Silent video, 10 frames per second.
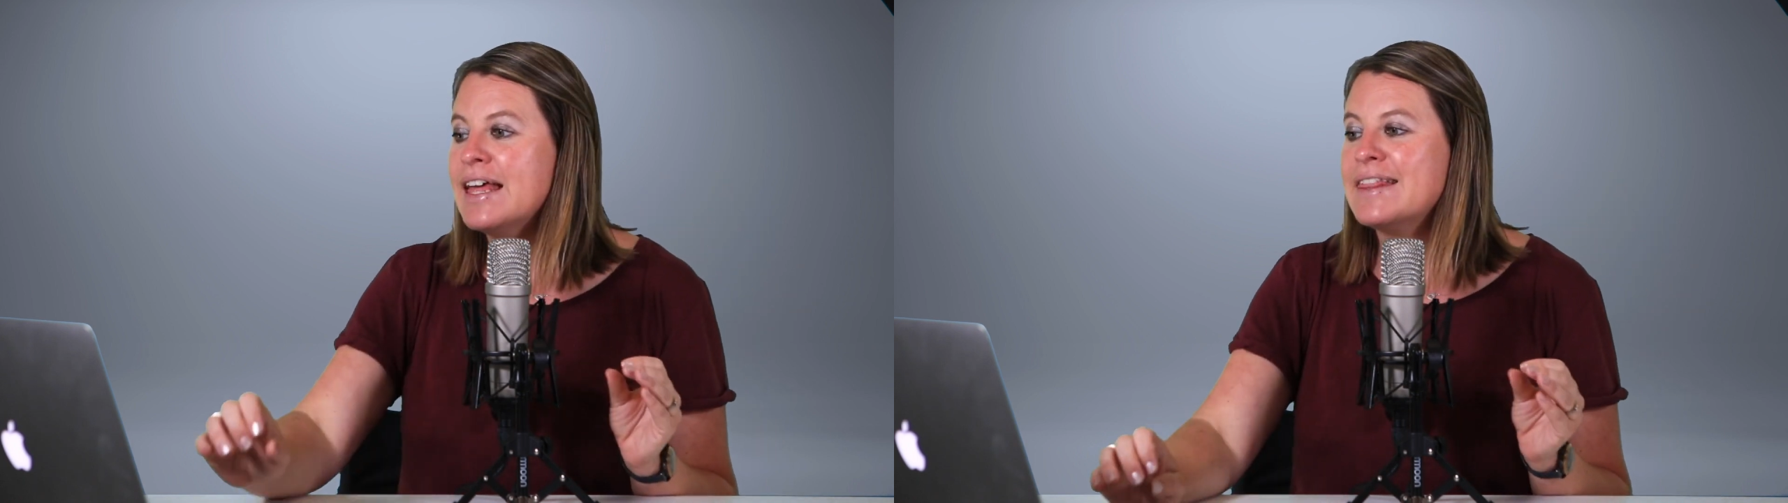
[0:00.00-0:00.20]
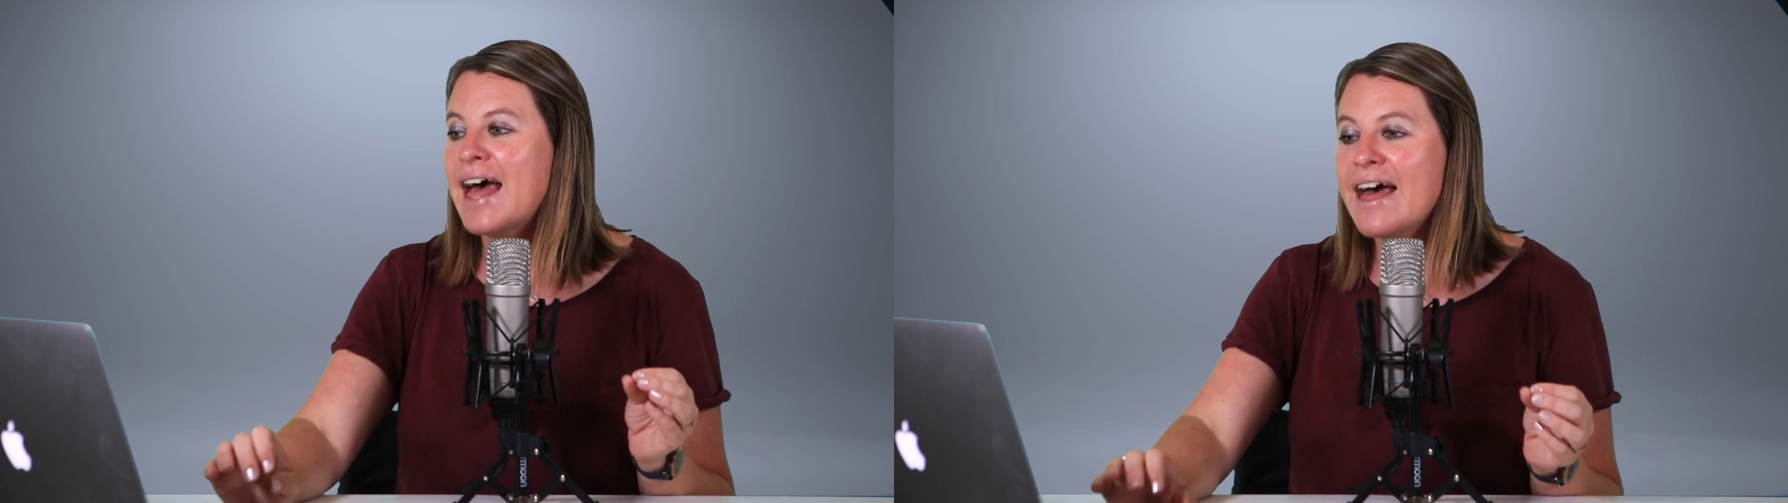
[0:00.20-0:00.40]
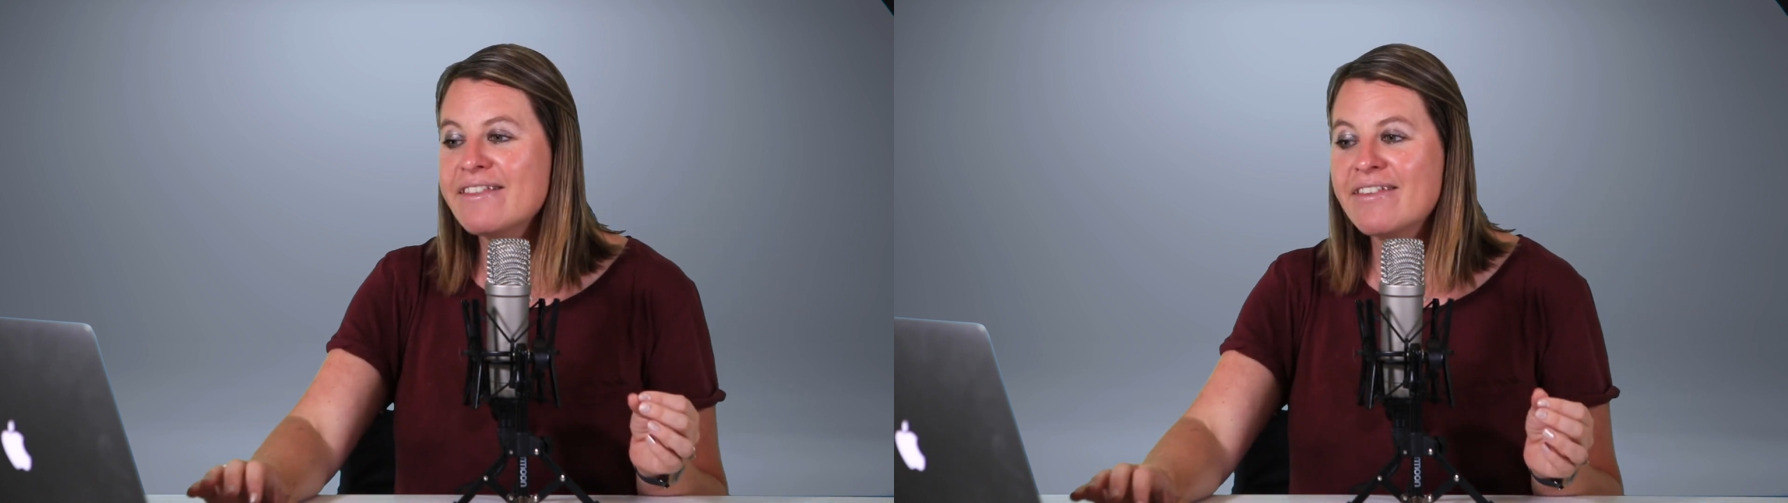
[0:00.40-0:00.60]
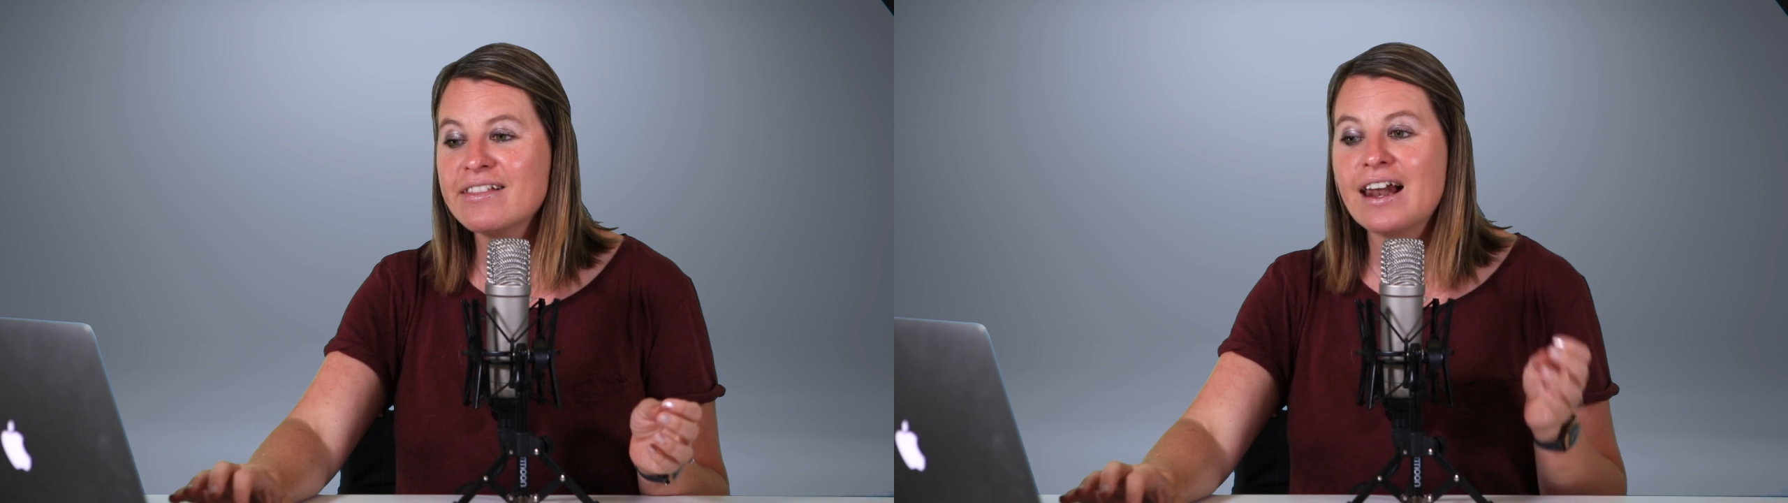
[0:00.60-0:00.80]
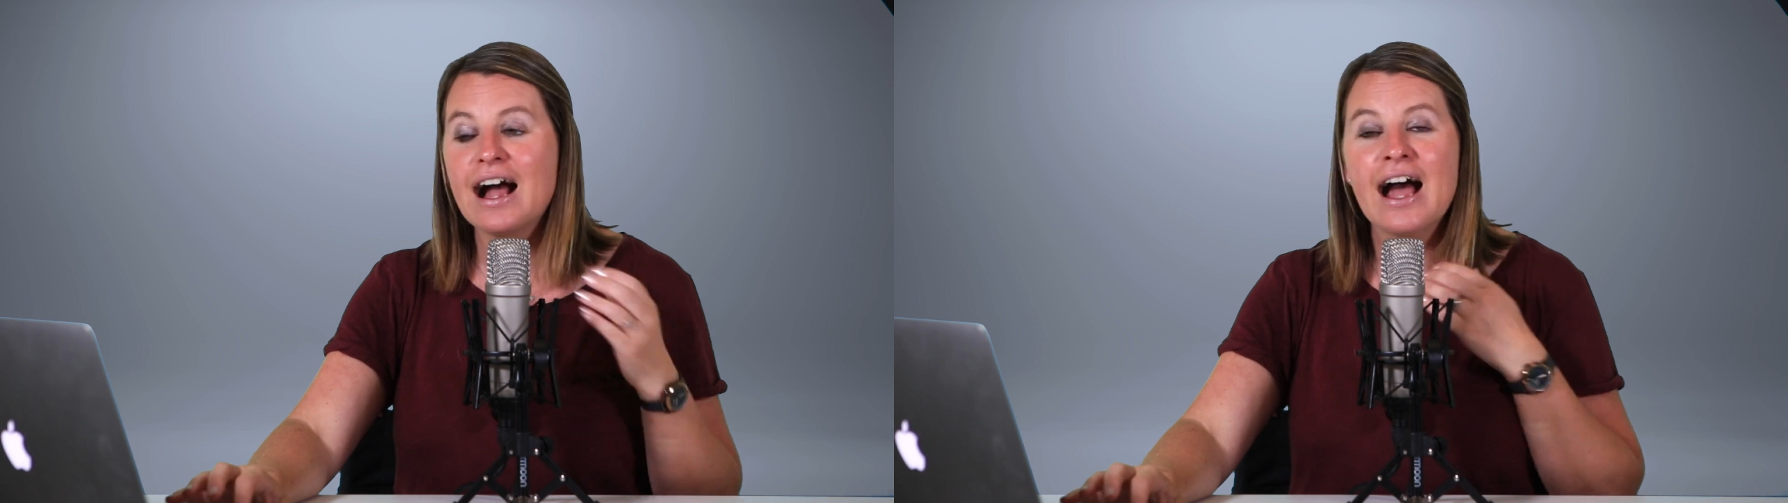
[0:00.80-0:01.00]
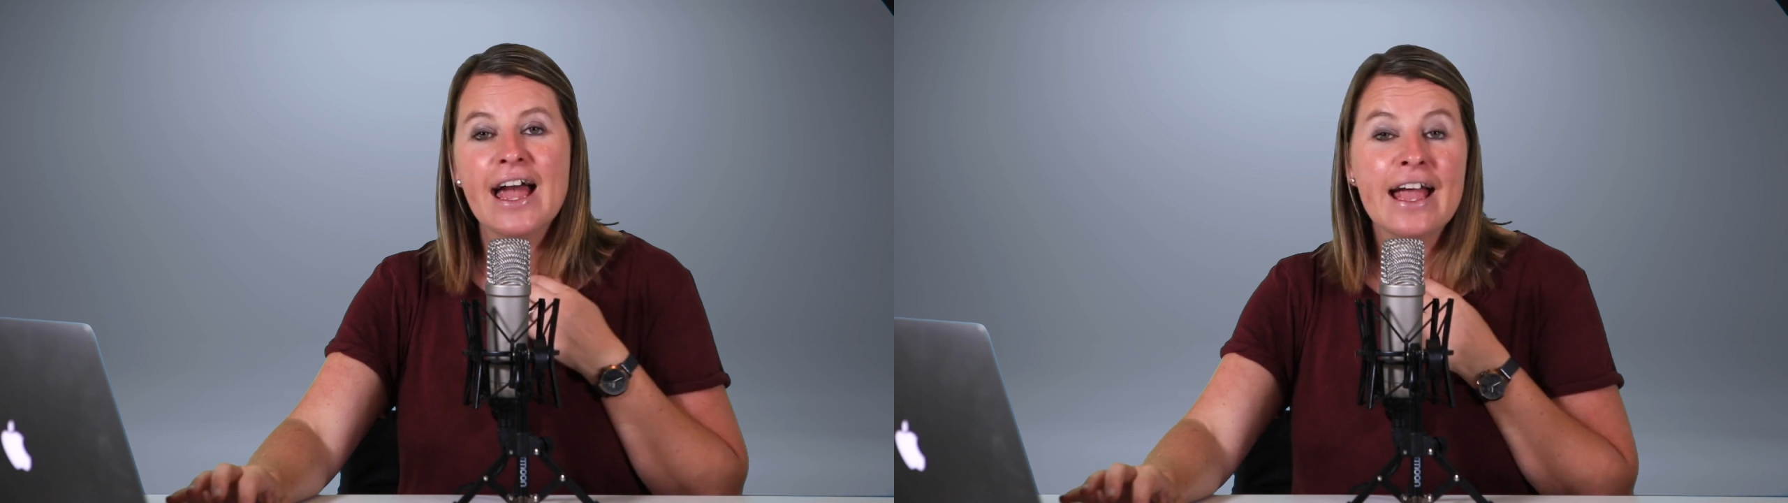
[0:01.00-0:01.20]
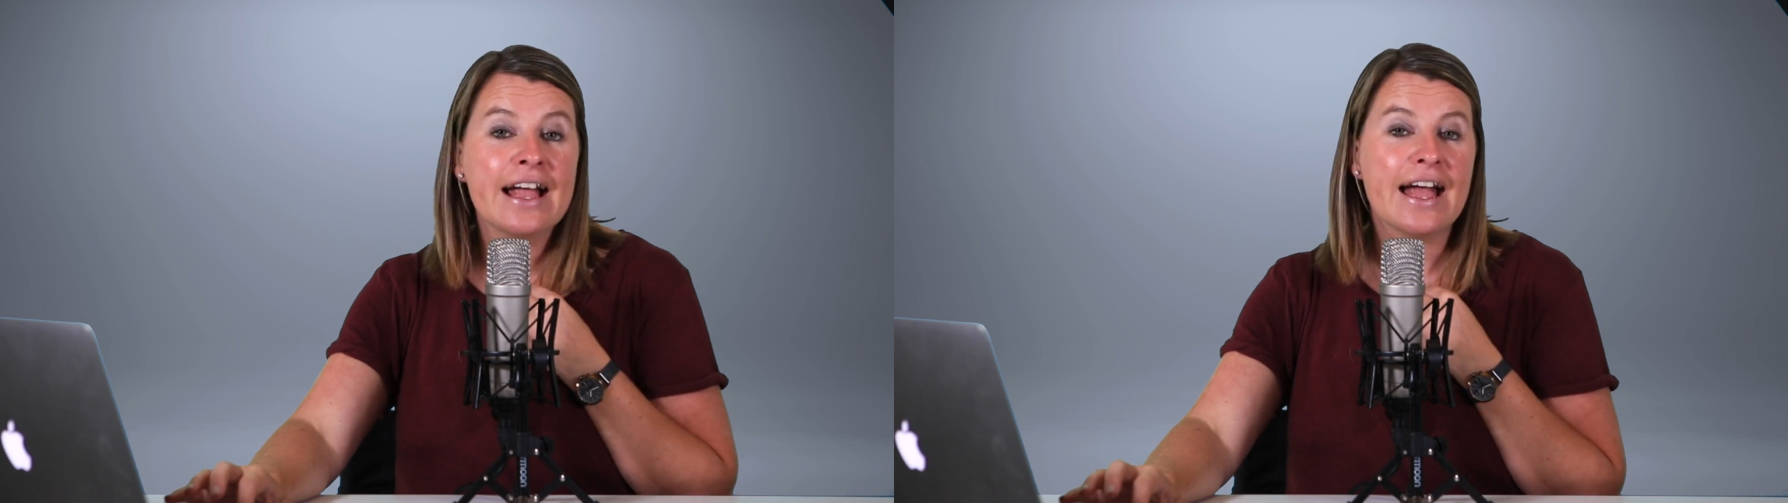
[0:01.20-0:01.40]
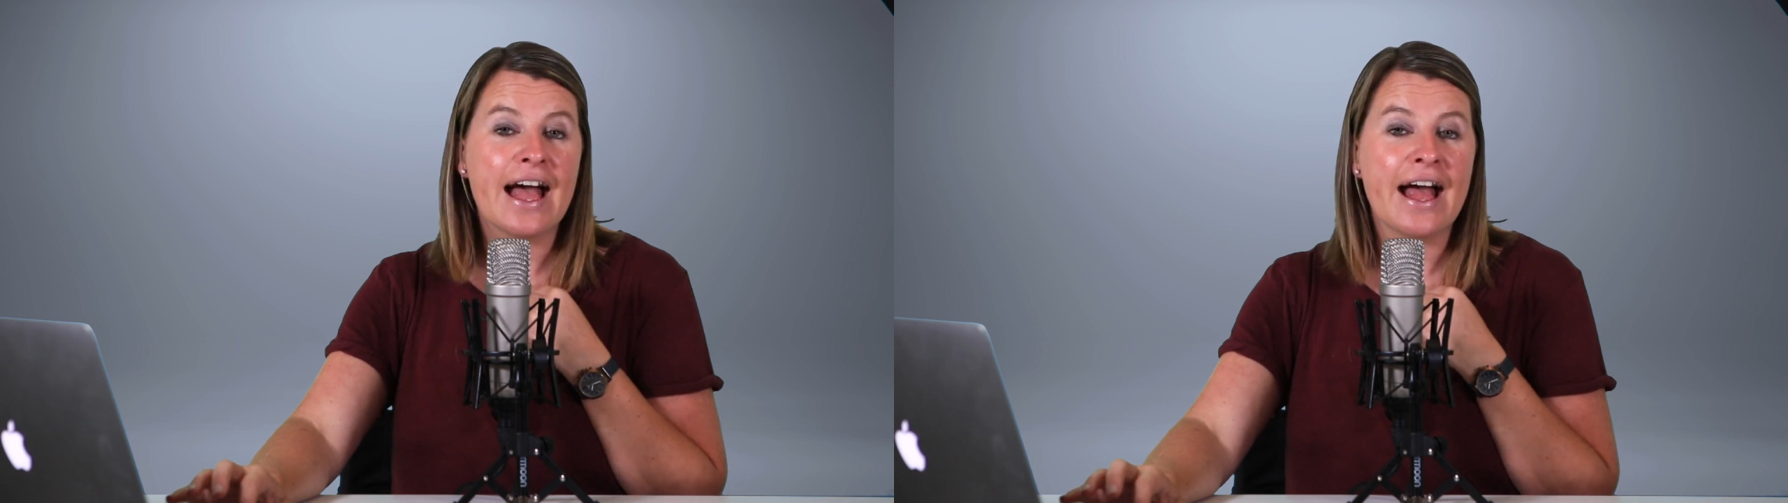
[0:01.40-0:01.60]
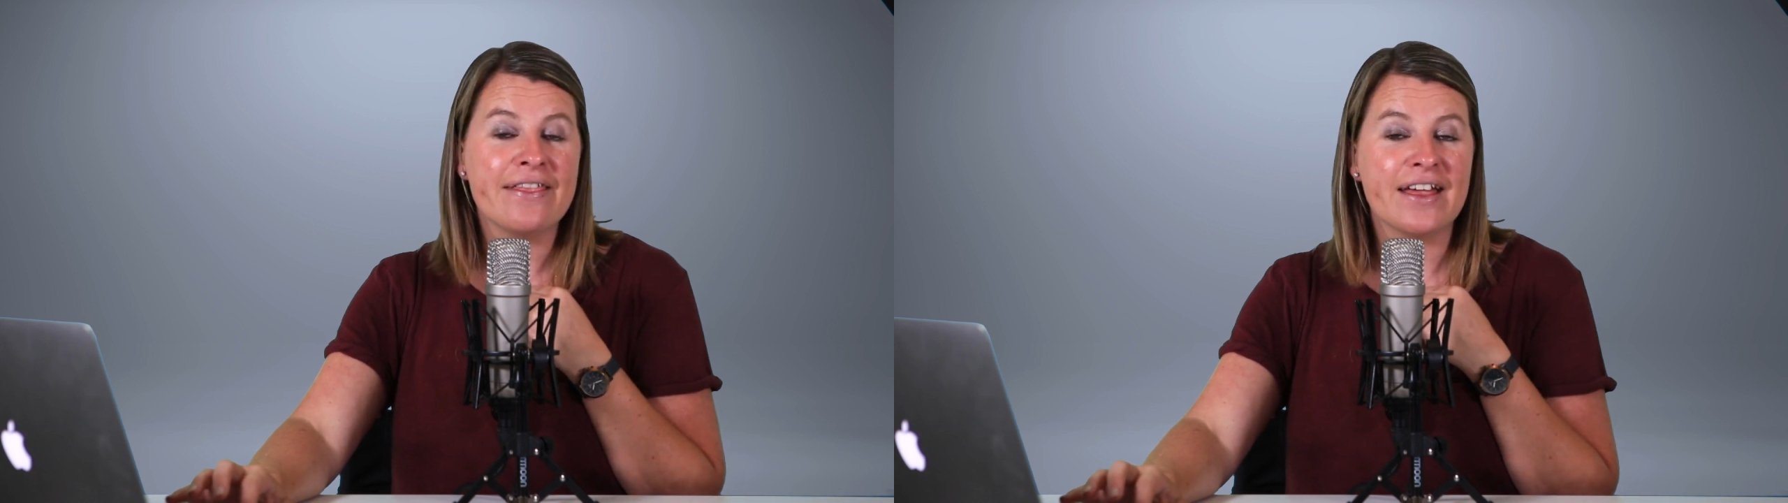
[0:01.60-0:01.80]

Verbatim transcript: The other thing that I uh,